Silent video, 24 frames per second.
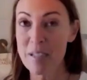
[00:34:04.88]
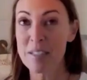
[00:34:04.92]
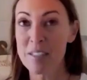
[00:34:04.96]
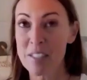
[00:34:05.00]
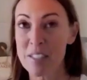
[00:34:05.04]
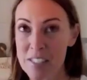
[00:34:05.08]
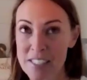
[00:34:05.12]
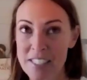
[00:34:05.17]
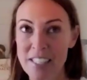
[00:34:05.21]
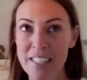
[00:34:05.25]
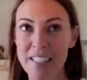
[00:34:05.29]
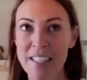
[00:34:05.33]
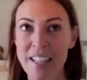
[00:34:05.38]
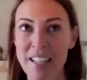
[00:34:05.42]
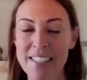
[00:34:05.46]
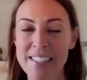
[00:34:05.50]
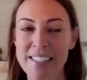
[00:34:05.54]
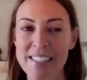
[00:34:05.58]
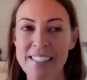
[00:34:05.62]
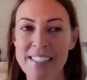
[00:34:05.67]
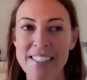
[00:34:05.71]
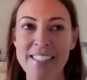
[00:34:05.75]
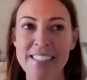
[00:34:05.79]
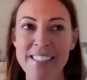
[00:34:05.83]
my nursing
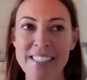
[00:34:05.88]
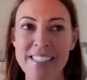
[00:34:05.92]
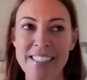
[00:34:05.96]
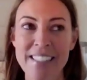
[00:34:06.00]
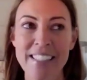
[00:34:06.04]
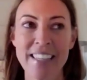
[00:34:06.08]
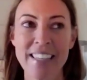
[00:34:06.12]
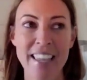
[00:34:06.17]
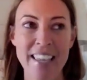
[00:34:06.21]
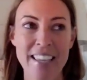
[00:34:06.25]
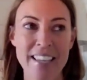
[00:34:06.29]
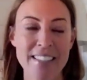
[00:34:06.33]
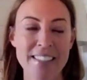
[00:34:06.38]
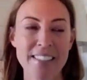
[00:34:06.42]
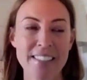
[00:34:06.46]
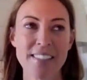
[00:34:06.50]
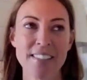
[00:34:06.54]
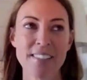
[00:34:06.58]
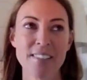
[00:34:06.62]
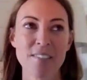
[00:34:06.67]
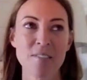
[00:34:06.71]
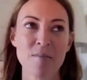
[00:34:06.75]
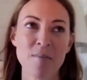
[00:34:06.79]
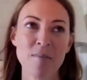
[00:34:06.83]
license in
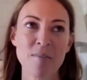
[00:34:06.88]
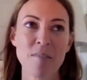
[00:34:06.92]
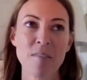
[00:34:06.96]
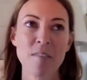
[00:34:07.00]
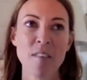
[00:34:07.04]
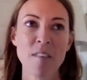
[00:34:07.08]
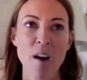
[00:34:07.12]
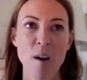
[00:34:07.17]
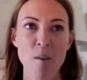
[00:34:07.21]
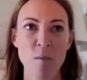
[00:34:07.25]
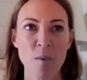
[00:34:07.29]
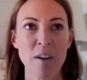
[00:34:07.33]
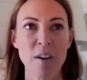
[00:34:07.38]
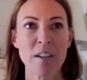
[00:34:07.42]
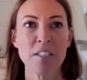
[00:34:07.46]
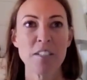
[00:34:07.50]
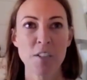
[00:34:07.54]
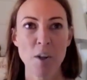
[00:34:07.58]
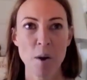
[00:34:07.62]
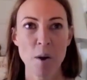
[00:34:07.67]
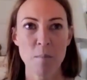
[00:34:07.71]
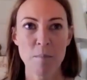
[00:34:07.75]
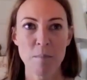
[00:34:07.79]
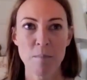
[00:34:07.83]
case I want to
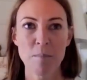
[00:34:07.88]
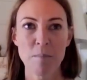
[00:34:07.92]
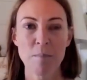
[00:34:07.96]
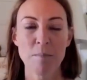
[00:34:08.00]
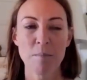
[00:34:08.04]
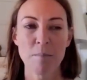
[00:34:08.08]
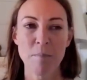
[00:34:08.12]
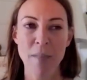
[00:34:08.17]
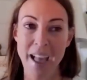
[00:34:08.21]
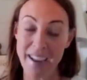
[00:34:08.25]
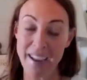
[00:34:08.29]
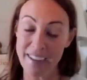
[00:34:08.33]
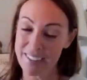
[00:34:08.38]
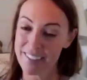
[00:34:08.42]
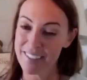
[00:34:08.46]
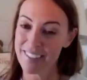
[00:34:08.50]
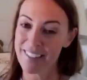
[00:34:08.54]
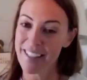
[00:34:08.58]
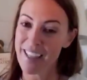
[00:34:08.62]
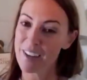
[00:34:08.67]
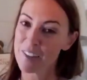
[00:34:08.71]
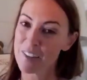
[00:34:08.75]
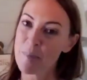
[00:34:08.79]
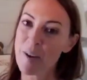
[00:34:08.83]
jump back into
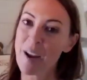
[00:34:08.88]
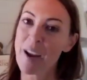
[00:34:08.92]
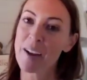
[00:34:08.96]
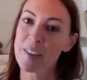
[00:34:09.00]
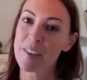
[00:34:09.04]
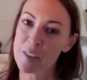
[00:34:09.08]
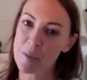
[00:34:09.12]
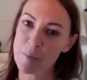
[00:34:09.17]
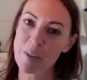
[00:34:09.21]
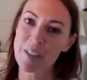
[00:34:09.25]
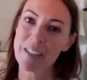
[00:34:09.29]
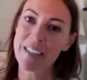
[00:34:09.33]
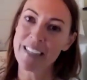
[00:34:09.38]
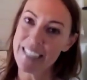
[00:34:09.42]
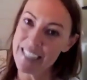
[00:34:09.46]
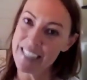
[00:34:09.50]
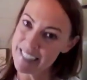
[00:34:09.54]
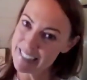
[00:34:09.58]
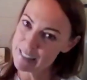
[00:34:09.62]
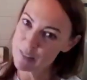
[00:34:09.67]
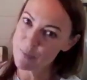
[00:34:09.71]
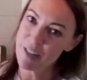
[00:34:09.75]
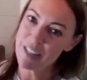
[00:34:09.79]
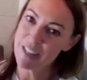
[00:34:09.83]
that, or my husband
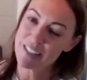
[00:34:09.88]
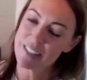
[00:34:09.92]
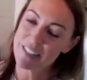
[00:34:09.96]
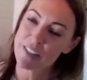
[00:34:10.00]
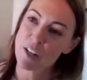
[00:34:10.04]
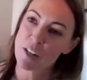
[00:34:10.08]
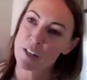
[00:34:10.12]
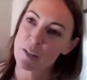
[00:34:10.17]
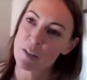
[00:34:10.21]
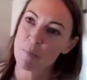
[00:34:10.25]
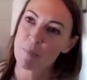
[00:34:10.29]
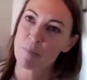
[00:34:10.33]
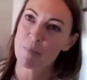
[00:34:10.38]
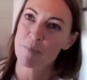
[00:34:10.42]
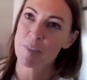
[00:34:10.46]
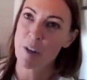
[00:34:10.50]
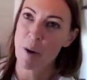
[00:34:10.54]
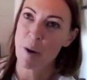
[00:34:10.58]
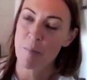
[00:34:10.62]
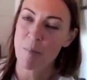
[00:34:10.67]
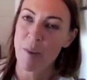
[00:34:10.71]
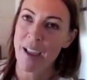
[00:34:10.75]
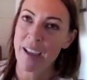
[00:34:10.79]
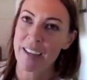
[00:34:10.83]
needs me to
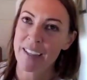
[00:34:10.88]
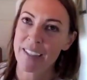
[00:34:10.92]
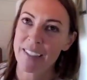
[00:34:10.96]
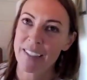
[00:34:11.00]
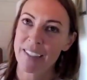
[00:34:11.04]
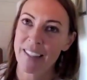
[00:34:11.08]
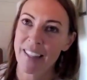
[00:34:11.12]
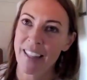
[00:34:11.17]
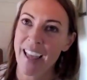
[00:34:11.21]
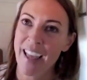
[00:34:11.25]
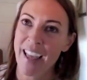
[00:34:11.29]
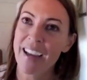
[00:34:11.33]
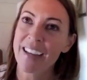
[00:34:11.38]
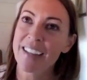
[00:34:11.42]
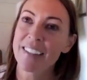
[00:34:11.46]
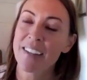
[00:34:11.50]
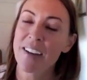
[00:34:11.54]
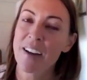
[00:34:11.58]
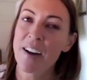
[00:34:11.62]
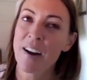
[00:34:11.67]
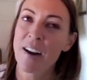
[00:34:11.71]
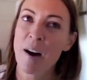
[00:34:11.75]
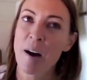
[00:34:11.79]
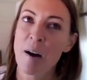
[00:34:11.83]
jump back into that.
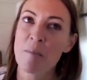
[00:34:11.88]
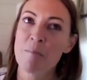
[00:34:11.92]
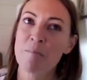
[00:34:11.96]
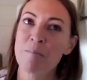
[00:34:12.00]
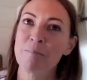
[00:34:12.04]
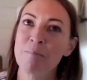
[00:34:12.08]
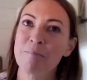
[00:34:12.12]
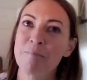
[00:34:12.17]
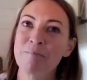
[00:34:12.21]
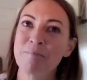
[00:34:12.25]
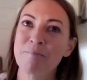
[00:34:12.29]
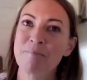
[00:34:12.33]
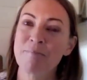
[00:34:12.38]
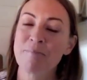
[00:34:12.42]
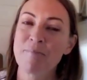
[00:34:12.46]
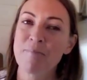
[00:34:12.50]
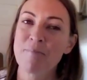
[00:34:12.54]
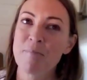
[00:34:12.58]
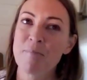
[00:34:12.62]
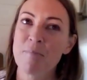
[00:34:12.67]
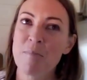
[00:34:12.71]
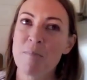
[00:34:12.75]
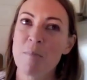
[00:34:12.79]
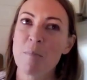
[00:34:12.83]

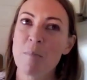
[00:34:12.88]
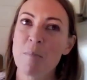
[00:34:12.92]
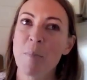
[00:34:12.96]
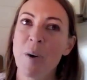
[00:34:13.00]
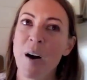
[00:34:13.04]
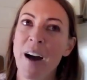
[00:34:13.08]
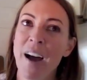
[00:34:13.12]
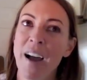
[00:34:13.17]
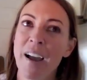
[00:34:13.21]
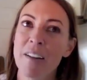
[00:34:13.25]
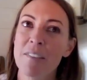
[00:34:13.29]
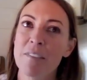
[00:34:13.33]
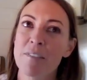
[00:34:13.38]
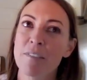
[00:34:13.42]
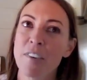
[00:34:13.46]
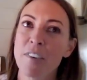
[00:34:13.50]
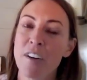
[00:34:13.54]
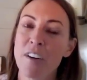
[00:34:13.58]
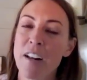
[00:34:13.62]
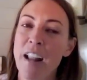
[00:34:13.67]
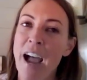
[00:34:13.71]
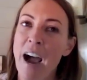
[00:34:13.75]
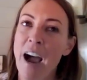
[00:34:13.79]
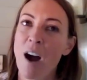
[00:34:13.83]
But
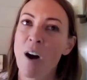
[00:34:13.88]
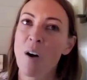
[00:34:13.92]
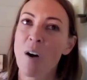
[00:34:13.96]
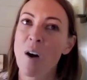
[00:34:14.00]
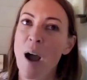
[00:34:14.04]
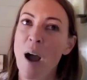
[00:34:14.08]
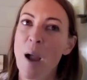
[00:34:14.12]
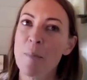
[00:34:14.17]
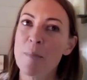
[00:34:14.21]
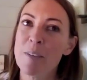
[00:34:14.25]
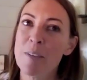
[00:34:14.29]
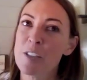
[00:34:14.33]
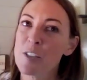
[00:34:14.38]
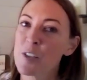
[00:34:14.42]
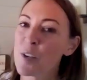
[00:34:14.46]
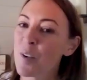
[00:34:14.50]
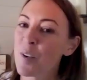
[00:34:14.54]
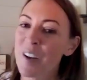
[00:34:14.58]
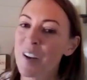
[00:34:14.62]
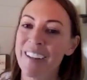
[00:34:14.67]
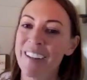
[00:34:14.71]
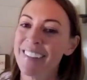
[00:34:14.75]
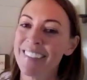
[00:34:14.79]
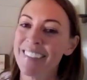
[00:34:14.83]
for now, I'm
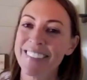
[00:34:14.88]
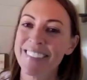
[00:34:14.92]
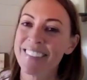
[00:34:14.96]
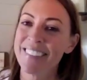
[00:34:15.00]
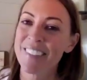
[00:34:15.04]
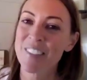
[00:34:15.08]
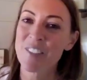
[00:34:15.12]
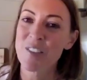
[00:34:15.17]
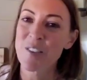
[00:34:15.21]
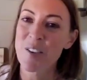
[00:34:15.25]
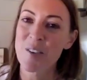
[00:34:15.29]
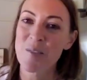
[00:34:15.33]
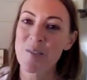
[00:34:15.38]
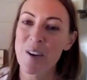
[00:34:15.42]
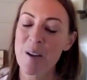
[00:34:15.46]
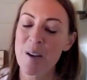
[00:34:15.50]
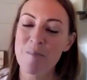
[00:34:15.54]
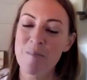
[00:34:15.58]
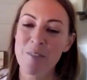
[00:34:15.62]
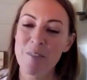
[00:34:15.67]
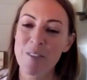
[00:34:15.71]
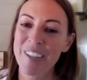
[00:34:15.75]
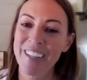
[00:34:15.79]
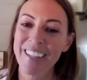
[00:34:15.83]
enjoying doing what I'm